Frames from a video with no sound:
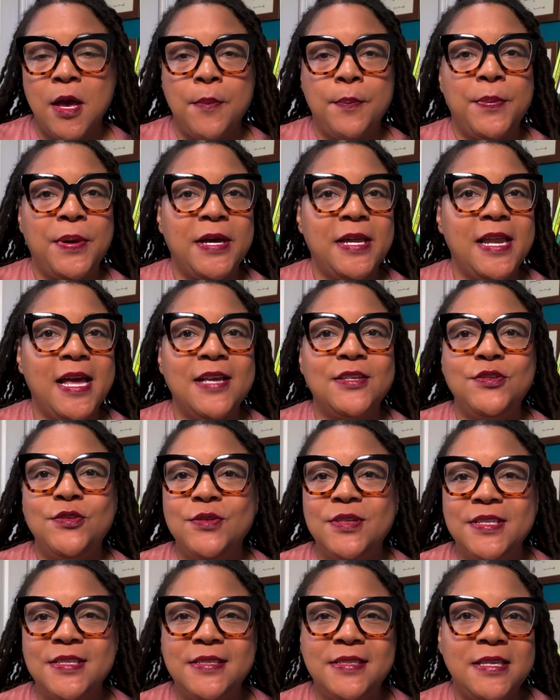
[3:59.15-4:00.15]
But as you
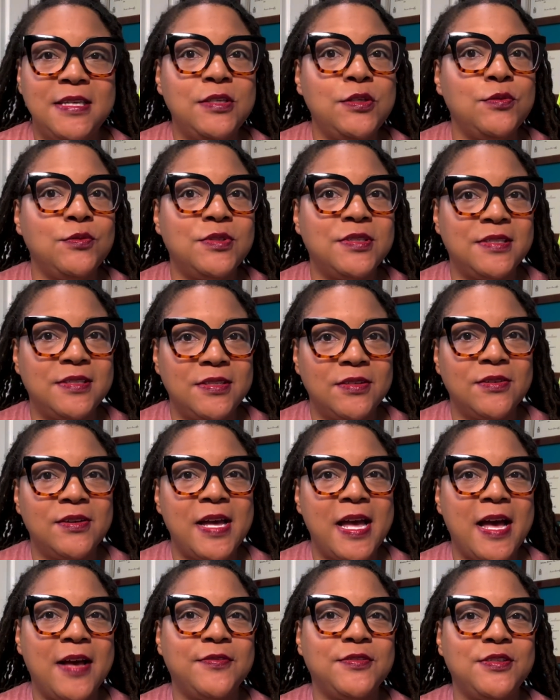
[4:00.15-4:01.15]
can see, you'd still
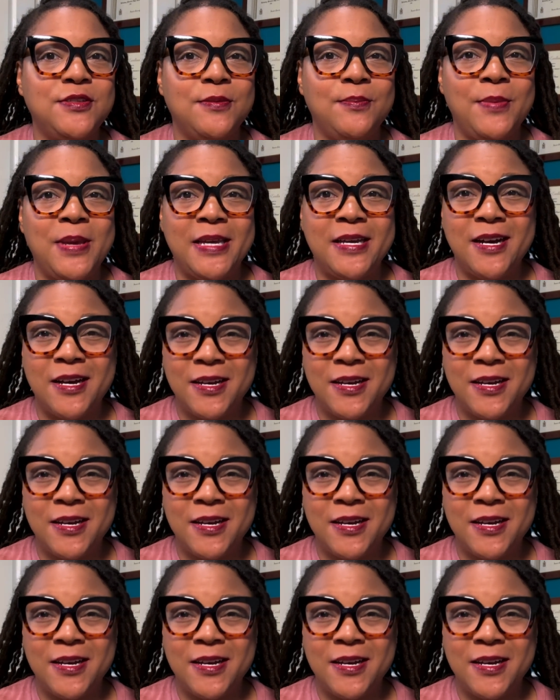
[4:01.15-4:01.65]
have to make